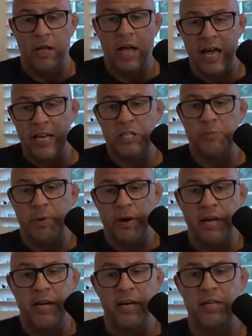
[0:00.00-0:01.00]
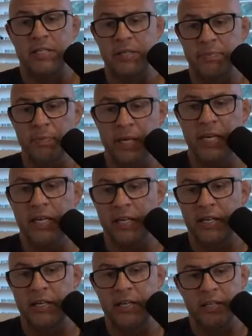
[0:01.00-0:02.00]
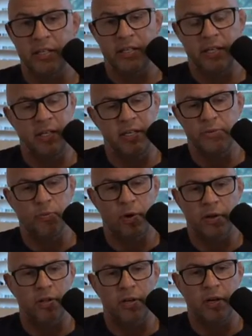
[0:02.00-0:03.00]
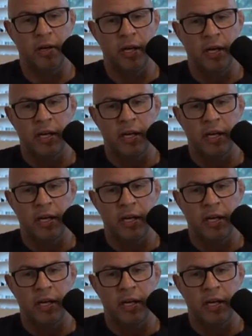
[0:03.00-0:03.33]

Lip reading: Alex Pereira to me is one of the.